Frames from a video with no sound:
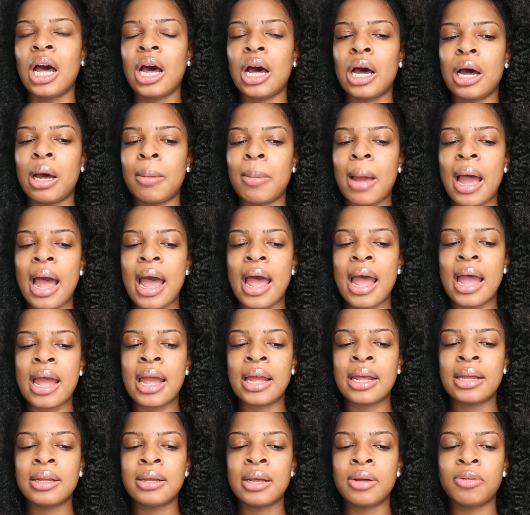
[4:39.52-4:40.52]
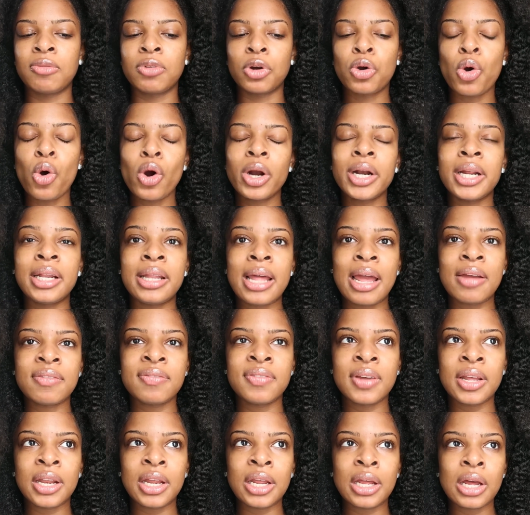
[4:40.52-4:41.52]
I recorded that
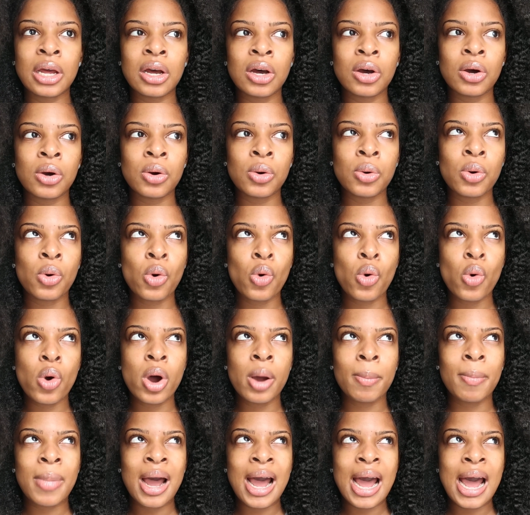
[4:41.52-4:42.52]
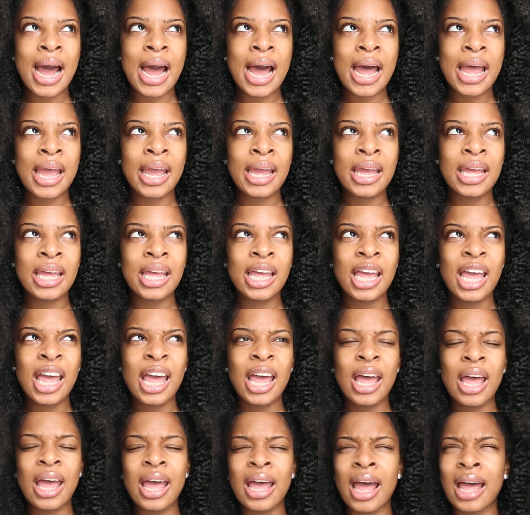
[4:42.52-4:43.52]
video on my,
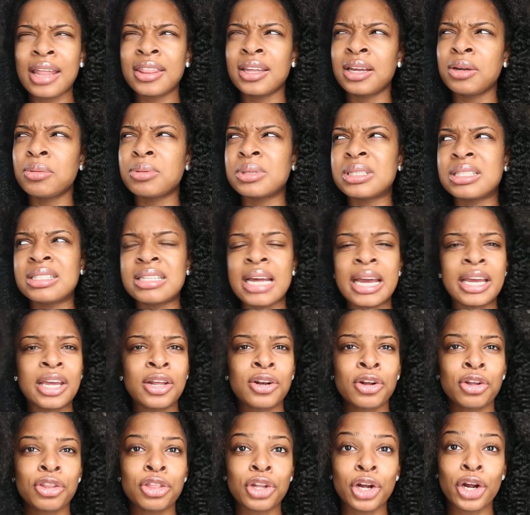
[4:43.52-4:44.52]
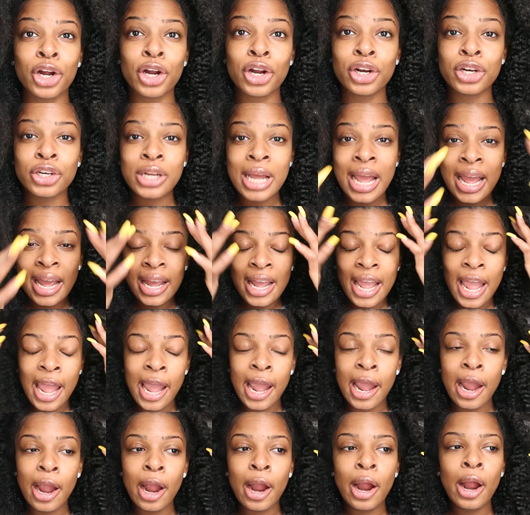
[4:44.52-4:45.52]
I think it was 2nd or 3rd day
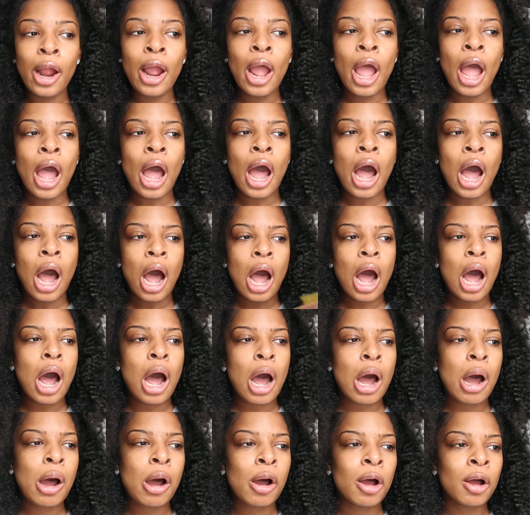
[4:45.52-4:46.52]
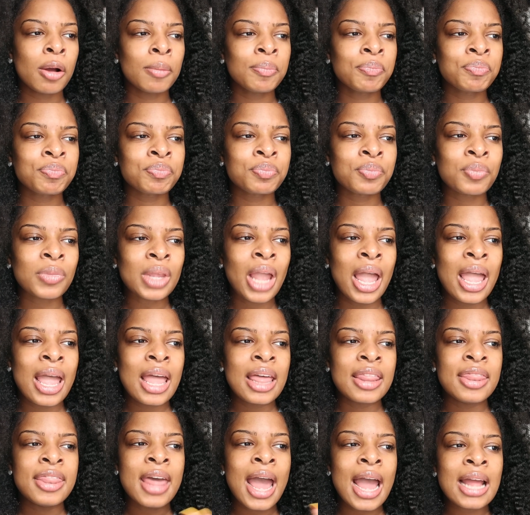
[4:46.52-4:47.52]
hair.
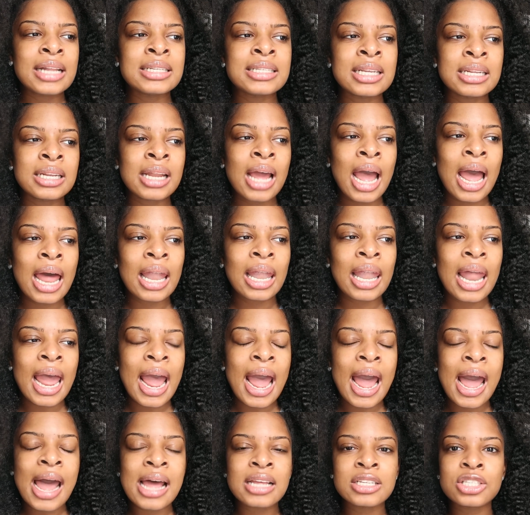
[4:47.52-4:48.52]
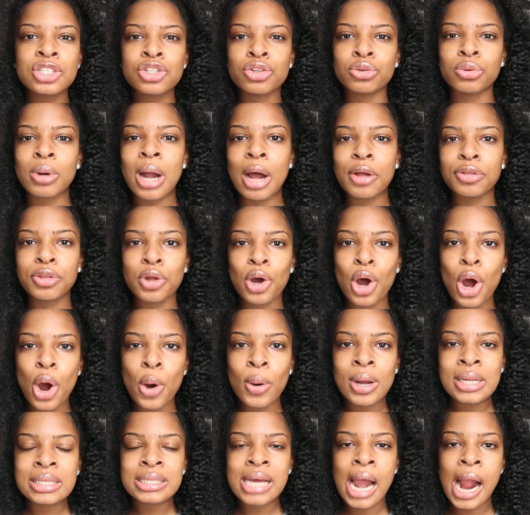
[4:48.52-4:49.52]
That did not last throughout the
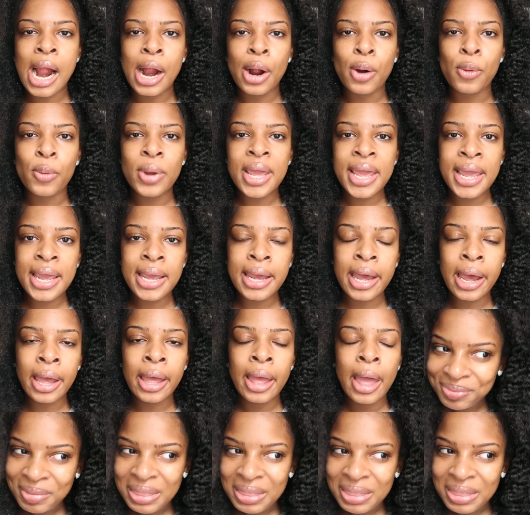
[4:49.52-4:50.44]
whole entire week.